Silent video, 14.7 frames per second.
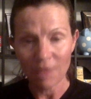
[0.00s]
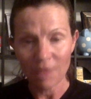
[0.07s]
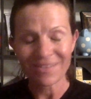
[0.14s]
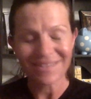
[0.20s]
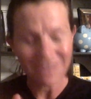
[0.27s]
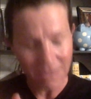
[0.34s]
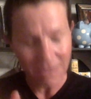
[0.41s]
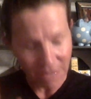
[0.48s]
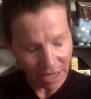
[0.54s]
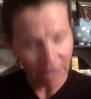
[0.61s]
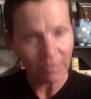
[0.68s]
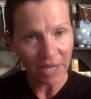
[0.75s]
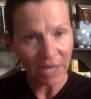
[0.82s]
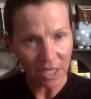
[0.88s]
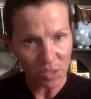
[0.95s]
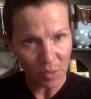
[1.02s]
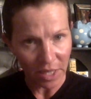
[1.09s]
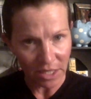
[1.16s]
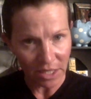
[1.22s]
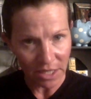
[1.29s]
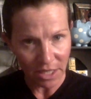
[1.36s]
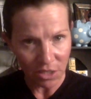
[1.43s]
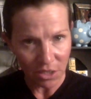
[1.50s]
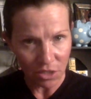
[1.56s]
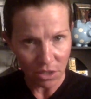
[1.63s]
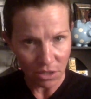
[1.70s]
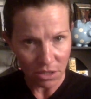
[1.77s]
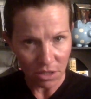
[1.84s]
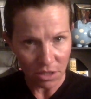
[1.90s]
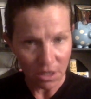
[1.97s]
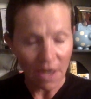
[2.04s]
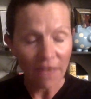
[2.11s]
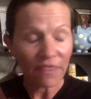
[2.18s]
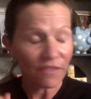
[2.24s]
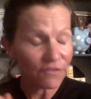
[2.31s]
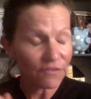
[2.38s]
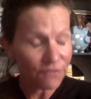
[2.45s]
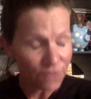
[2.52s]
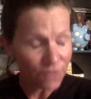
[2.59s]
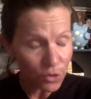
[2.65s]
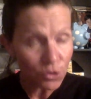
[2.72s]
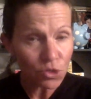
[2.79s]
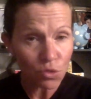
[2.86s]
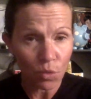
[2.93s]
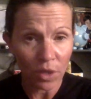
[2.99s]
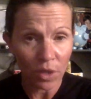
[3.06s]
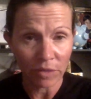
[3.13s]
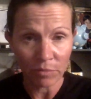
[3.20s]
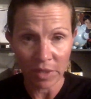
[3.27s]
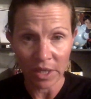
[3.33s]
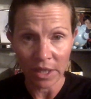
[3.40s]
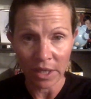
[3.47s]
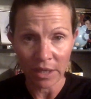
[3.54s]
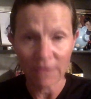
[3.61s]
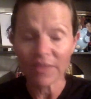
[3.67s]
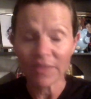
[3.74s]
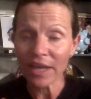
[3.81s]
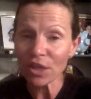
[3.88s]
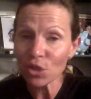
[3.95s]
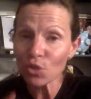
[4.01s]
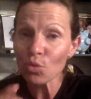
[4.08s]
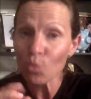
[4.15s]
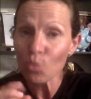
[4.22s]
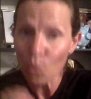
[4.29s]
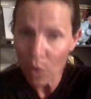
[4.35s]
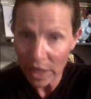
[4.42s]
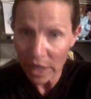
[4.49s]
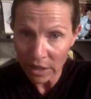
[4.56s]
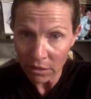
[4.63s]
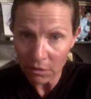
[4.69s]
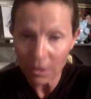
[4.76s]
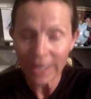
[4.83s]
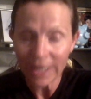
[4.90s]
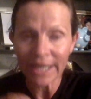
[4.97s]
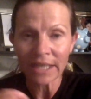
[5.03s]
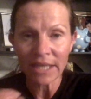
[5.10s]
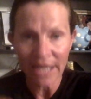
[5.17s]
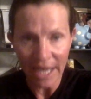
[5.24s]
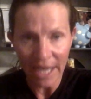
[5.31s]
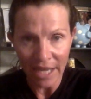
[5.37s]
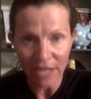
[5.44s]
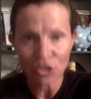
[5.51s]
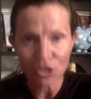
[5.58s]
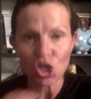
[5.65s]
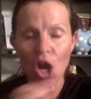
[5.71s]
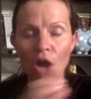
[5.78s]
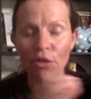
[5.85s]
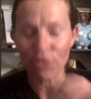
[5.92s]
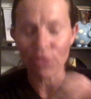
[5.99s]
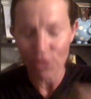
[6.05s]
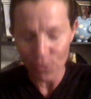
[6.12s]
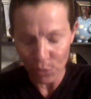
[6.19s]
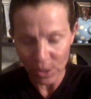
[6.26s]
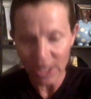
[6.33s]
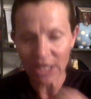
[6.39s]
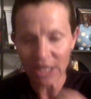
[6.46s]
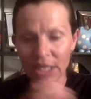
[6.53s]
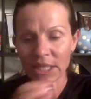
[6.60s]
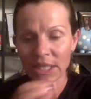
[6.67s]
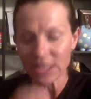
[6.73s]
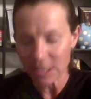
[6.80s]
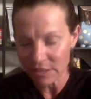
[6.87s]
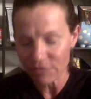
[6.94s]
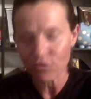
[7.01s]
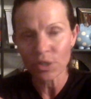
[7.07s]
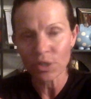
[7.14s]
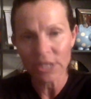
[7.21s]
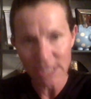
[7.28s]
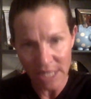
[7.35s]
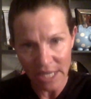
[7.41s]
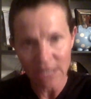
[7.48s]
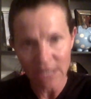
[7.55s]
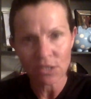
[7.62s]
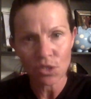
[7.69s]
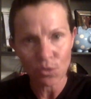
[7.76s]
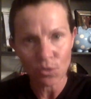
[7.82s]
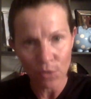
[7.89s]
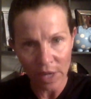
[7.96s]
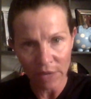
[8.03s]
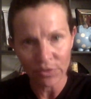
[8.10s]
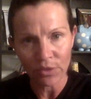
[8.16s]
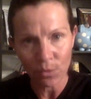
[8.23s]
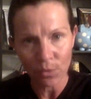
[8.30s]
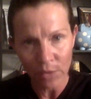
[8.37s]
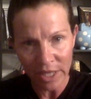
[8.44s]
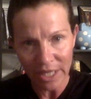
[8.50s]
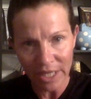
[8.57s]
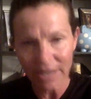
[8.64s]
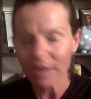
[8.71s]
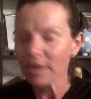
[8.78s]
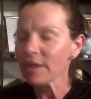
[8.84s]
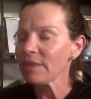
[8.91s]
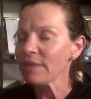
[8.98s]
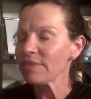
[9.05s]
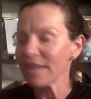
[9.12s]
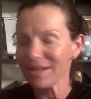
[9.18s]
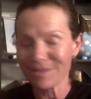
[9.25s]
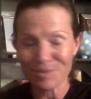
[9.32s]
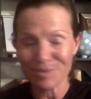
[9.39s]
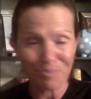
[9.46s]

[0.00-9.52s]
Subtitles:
The same expectations. The first one being that you will engage on 3 different days throughout the week. That is